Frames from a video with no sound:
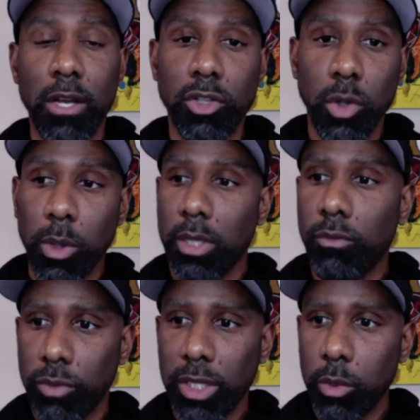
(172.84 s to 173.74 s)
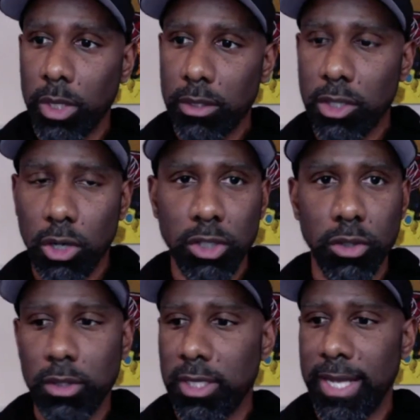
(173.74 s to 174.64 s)
So what I really want to talk
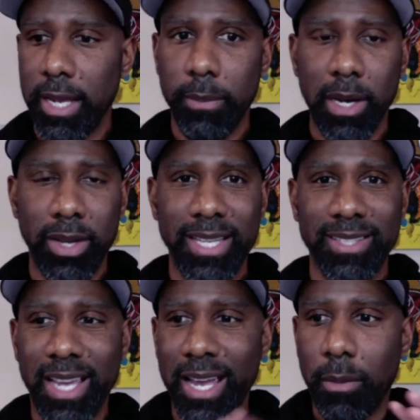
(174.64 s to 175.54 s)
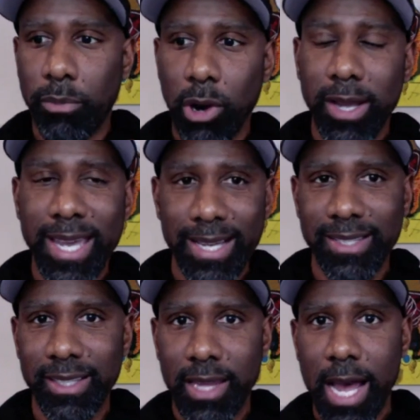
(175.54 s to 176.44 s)
to you today about is
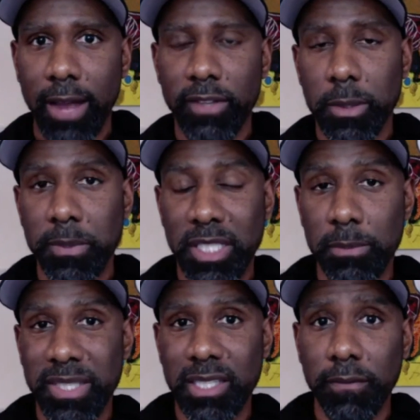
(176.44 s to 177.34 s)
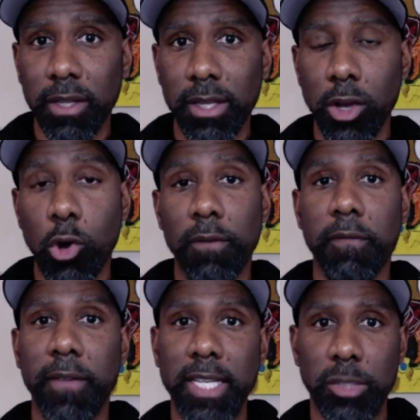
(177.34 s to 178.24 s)
broadcasting live, specifically on
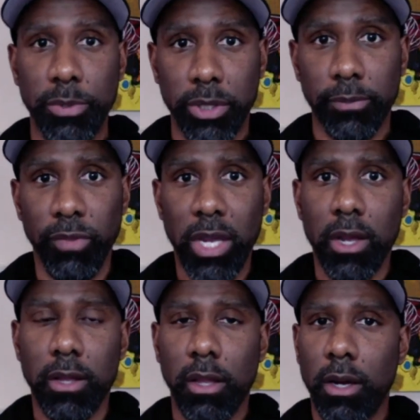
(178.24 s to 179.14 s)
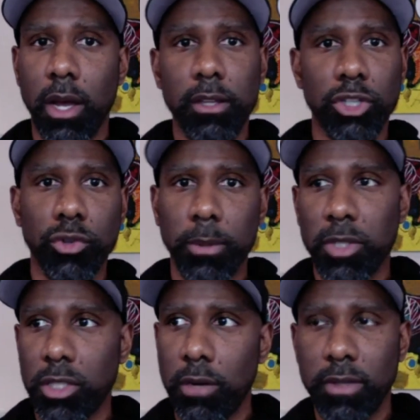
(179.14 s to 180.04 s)
Facebook. Now, there are other
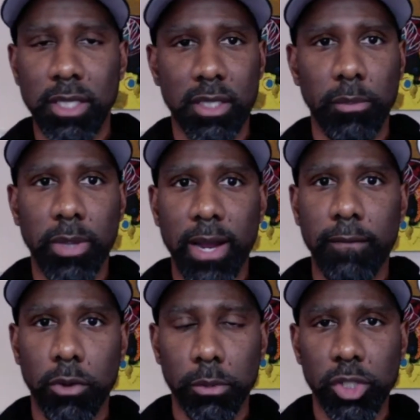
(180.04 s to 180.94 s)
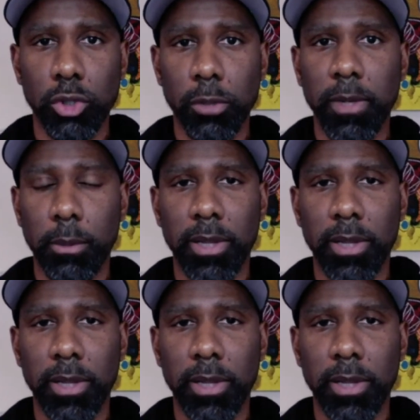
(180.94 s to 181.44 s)
streaming services and platforms, social media